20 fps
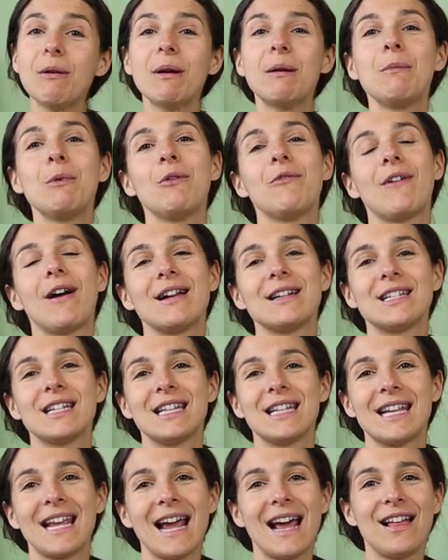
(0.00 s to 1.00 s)
we move on to
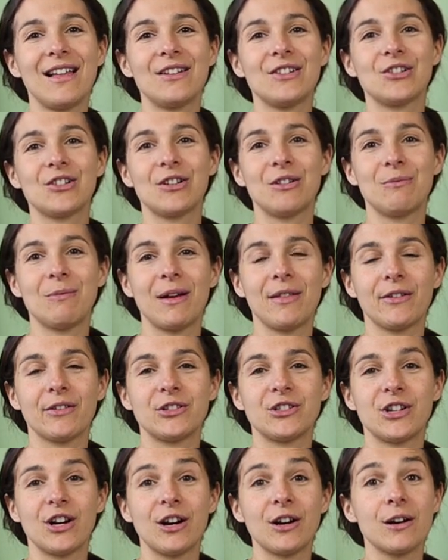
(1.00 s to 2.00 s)
the calendar and weather
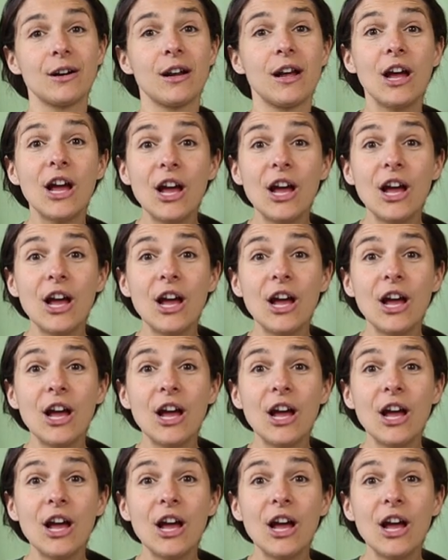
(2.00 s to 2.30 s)
chart.